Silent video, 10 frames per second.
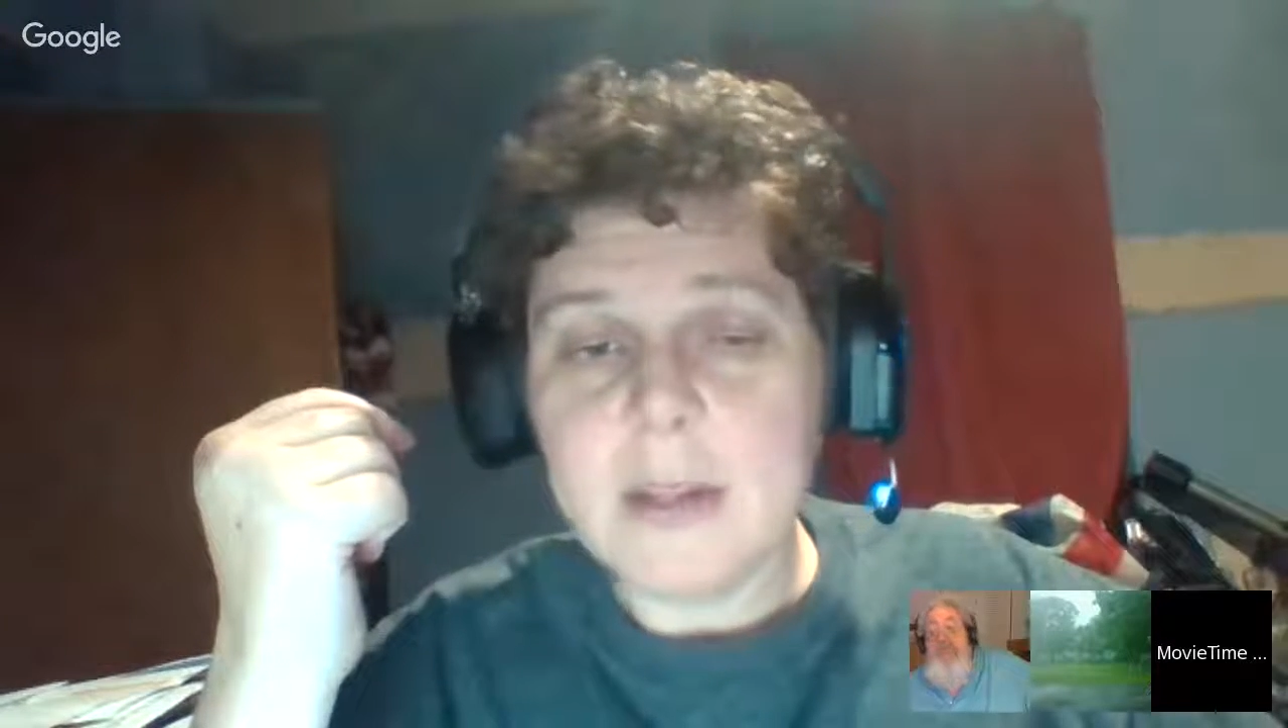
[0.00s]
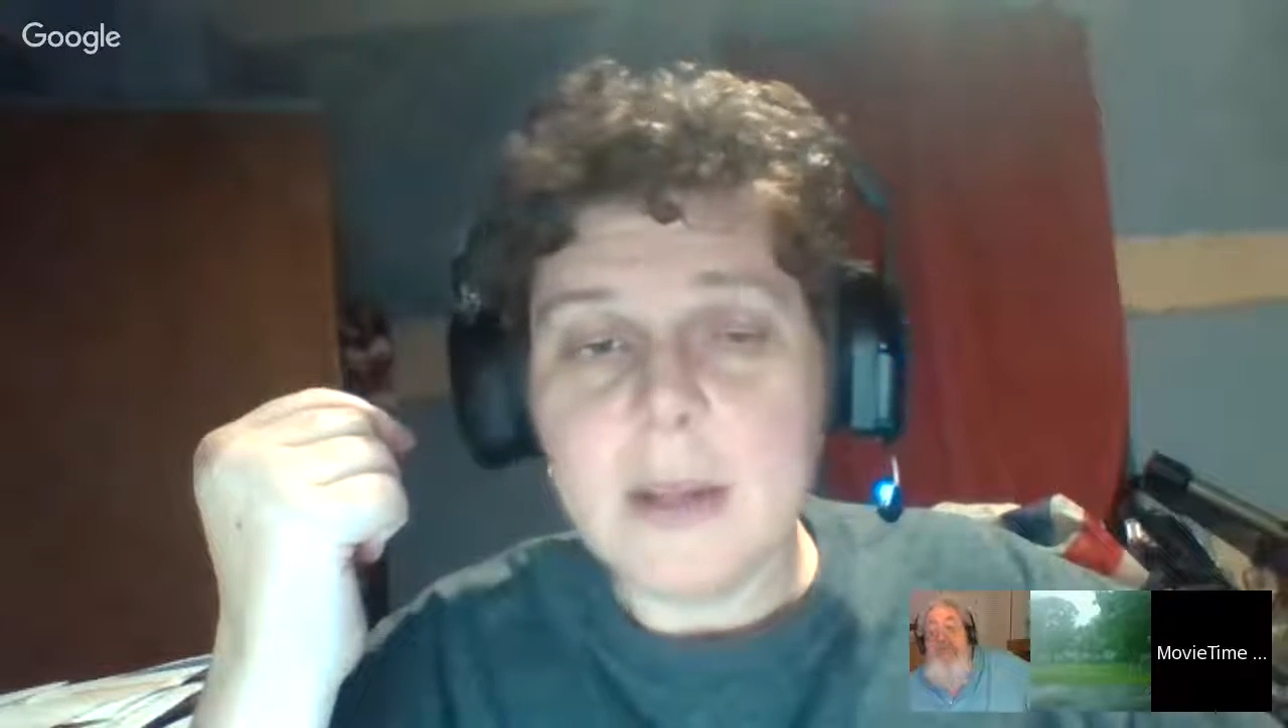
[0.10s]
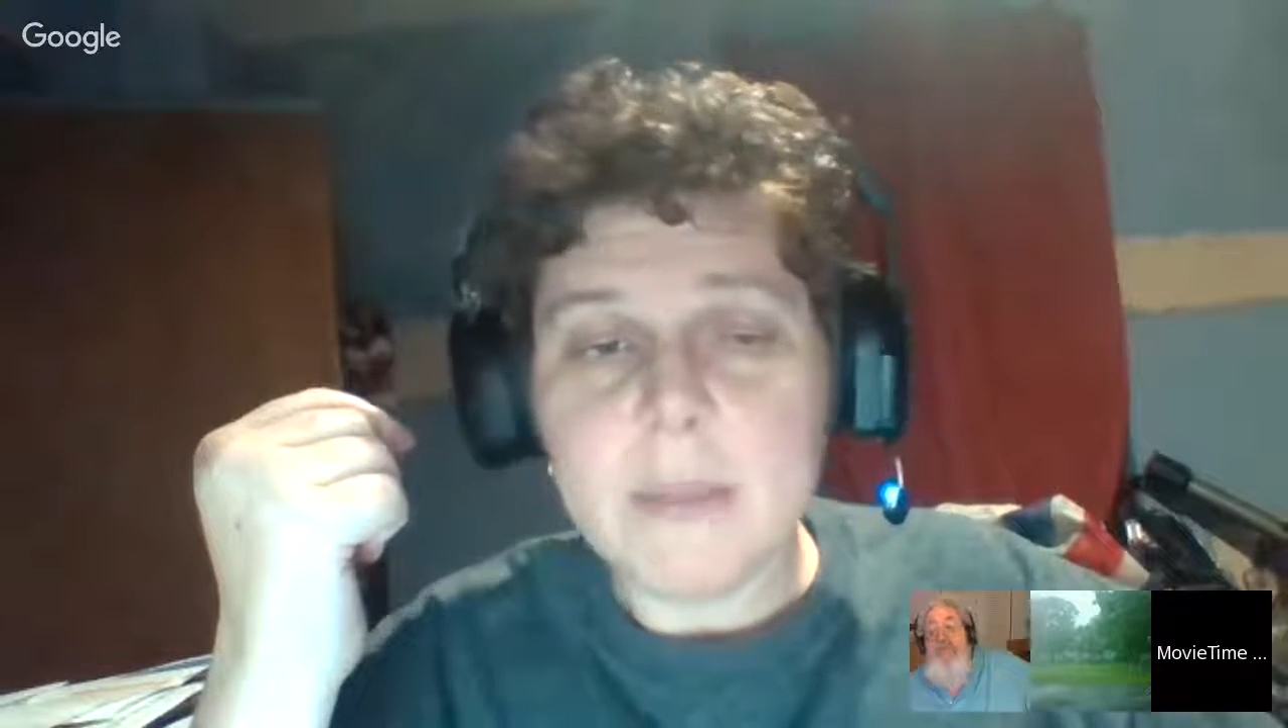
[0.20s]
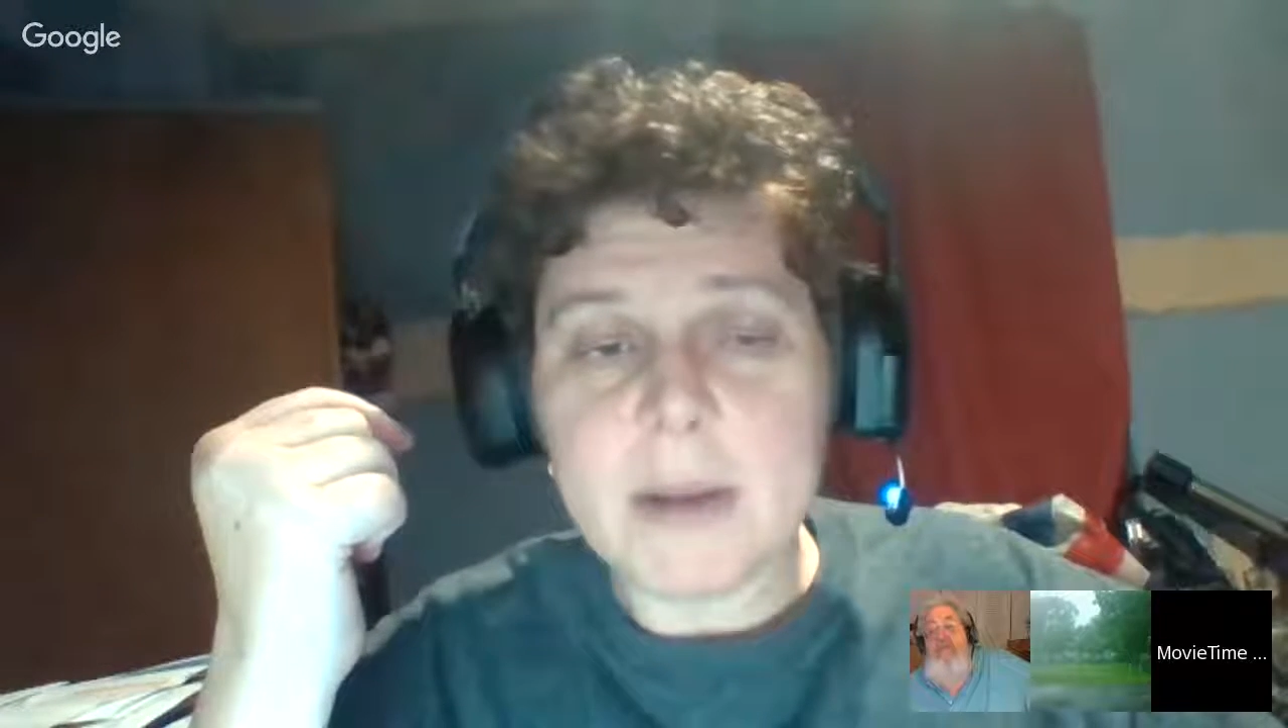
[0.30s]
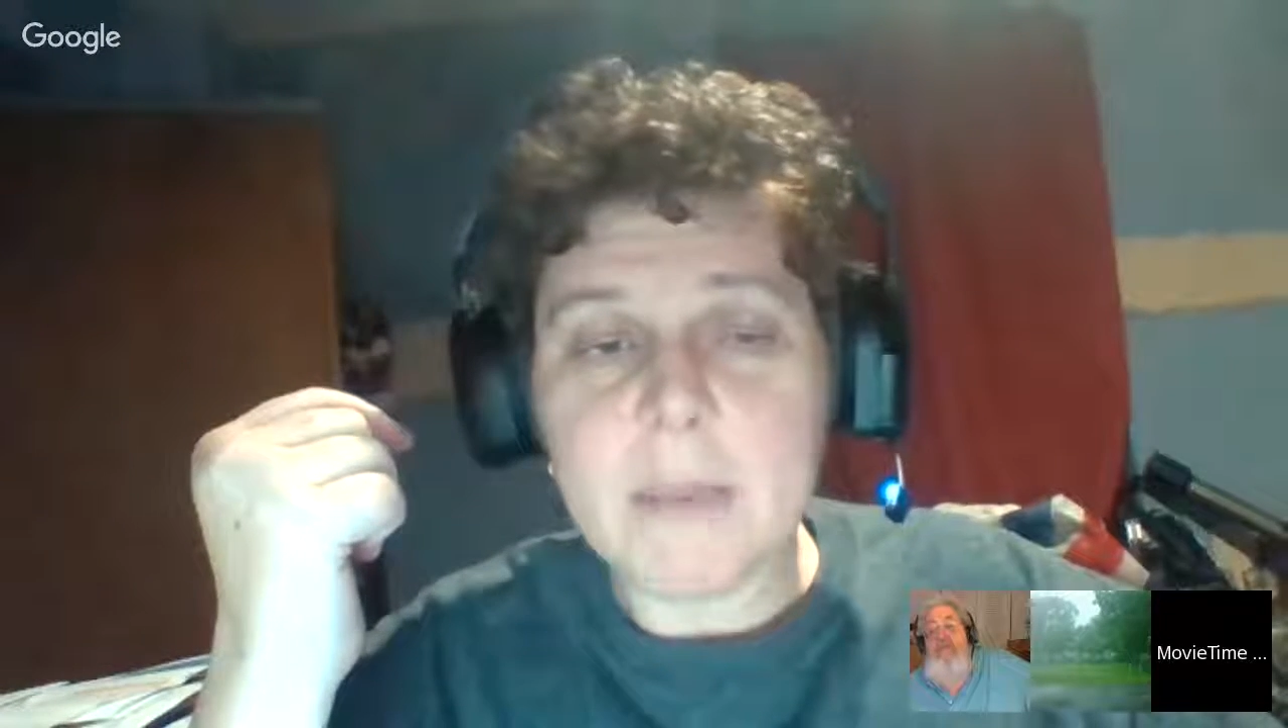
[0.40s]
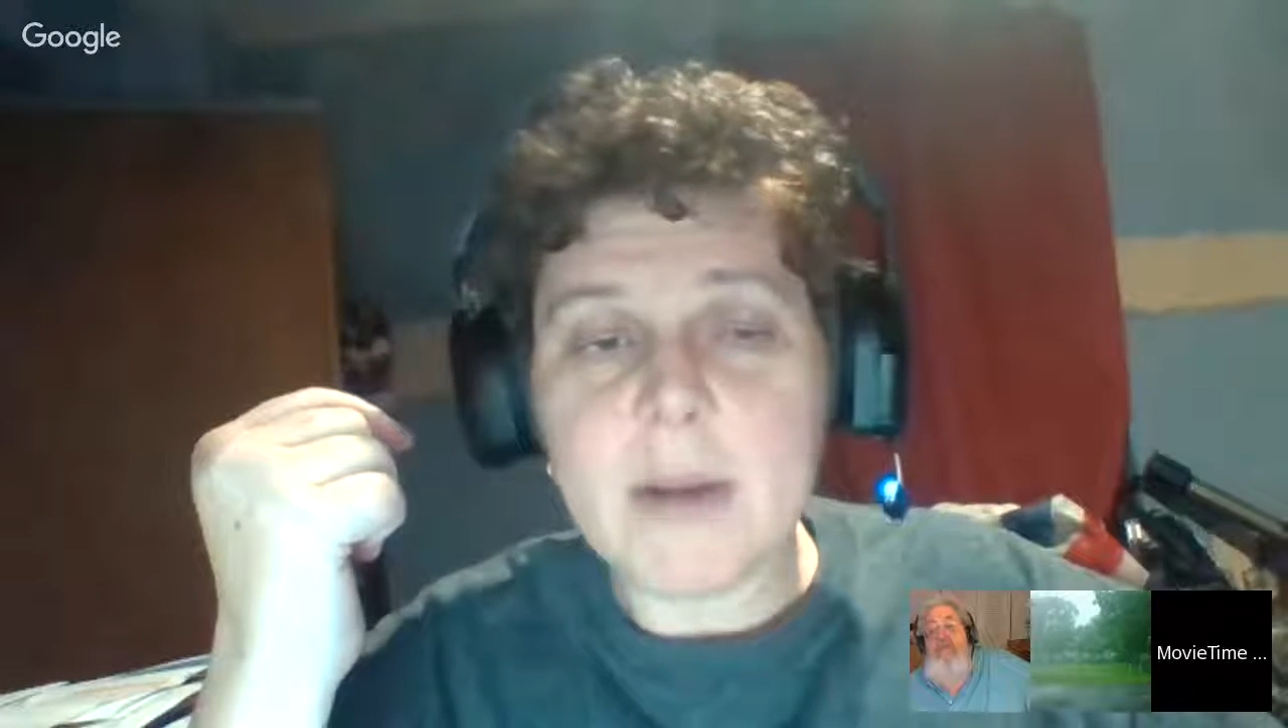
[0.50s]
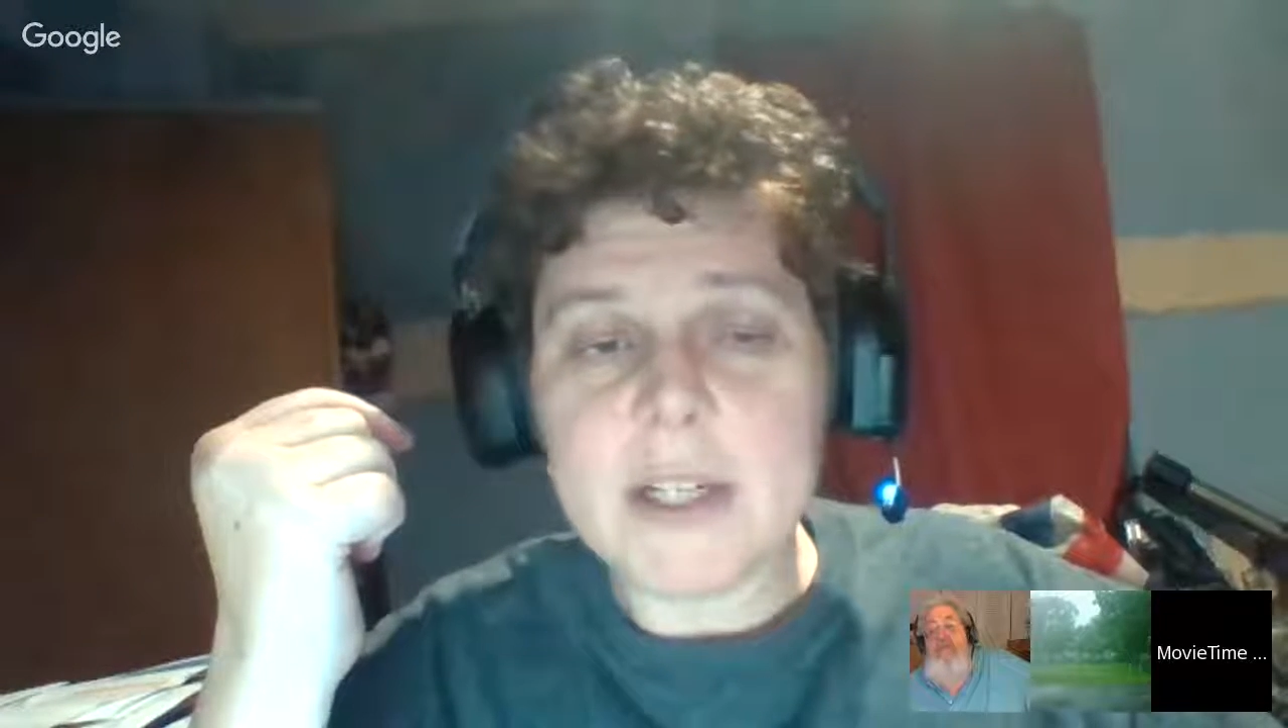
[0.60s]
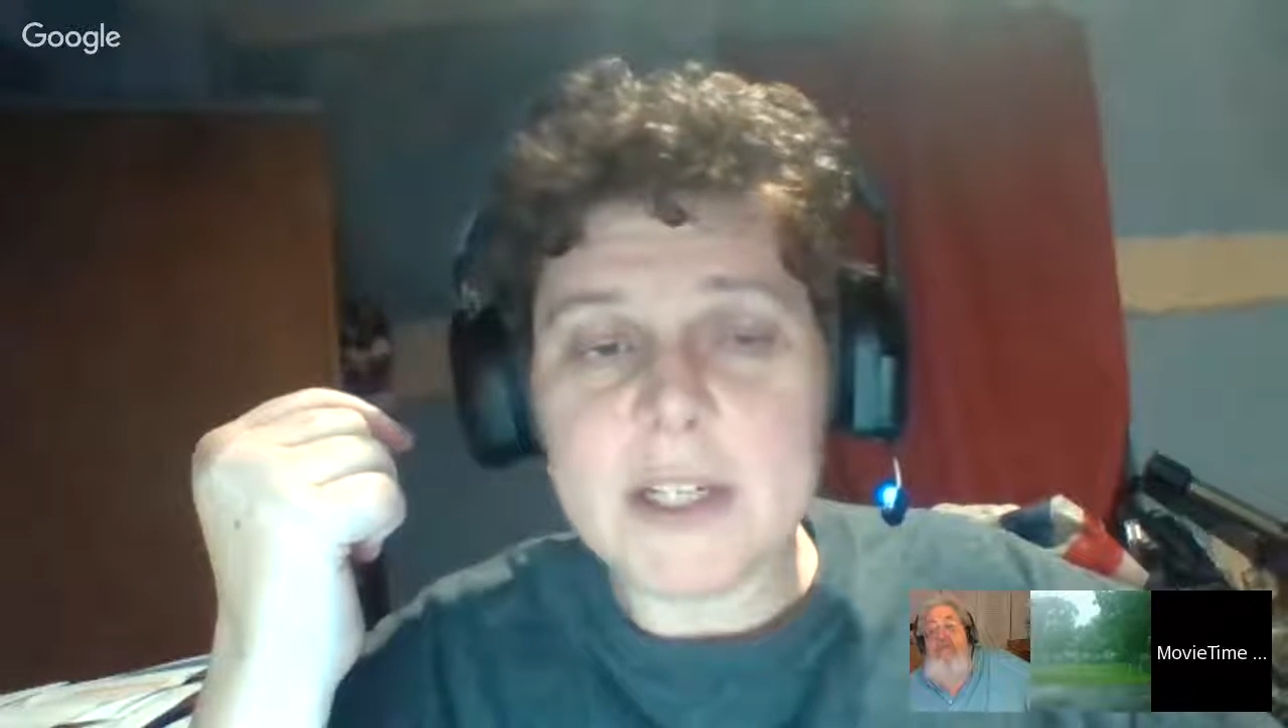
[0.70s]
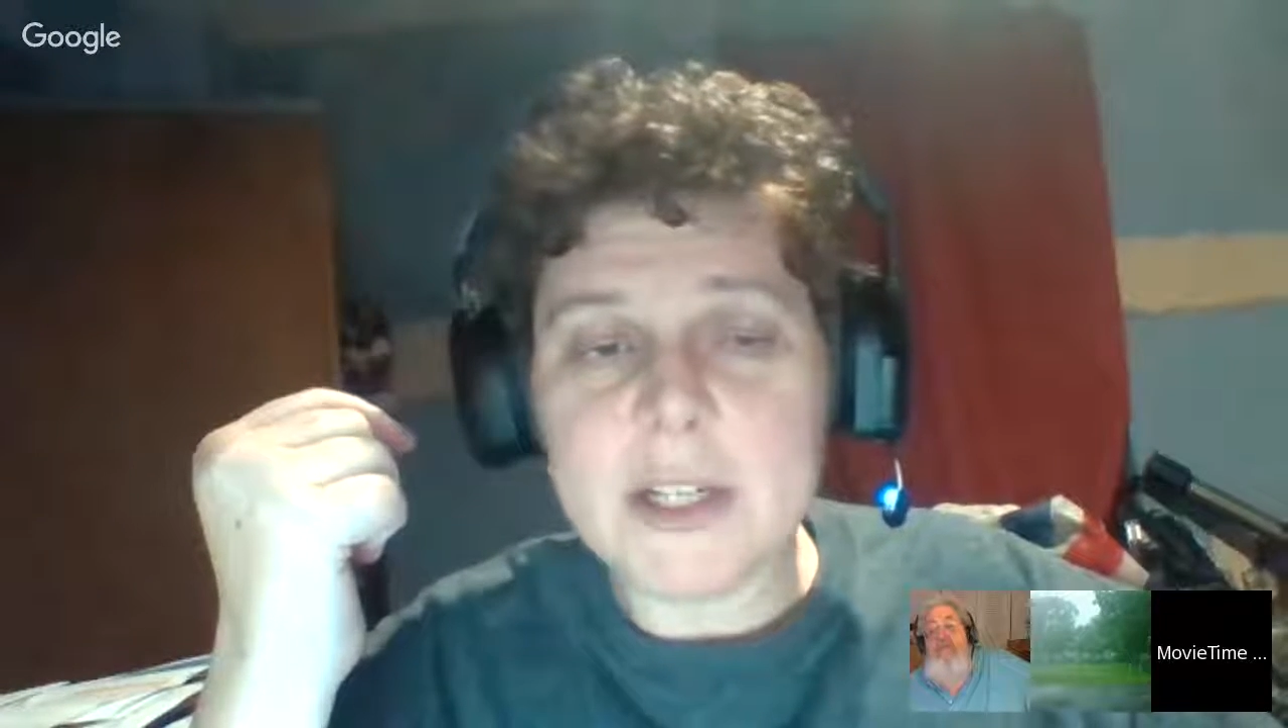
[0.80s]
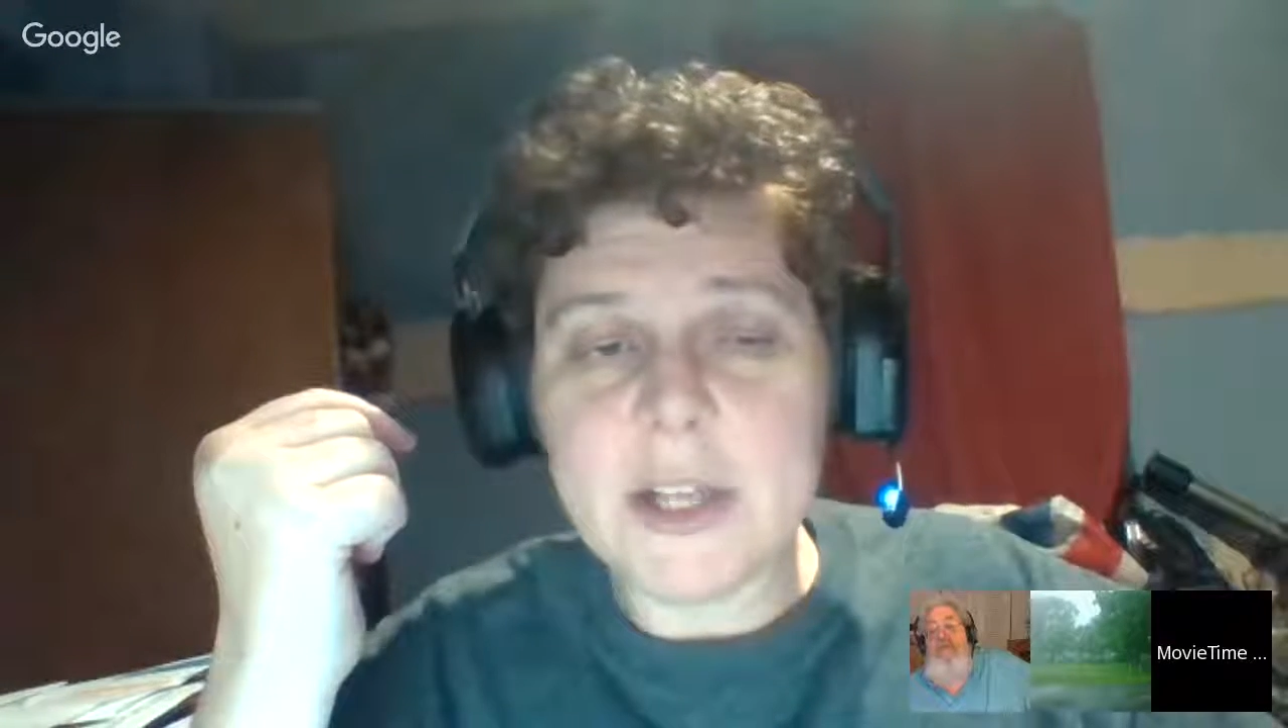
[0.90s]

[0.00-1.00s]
But I wanted to